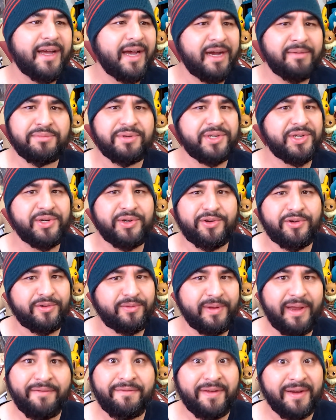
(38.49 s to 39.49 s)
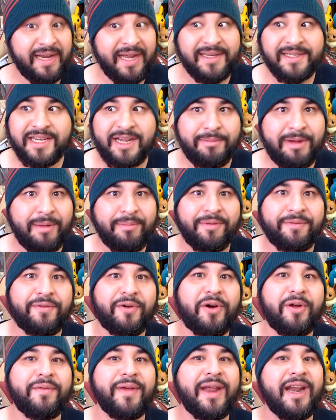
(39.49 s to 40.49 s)
I'm sure if it does come out
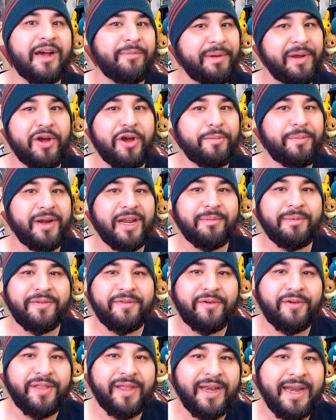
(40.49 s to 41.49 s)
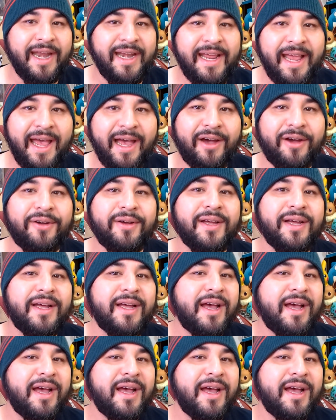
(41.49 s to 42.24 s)
before then, I'll be opening it before then anyhow.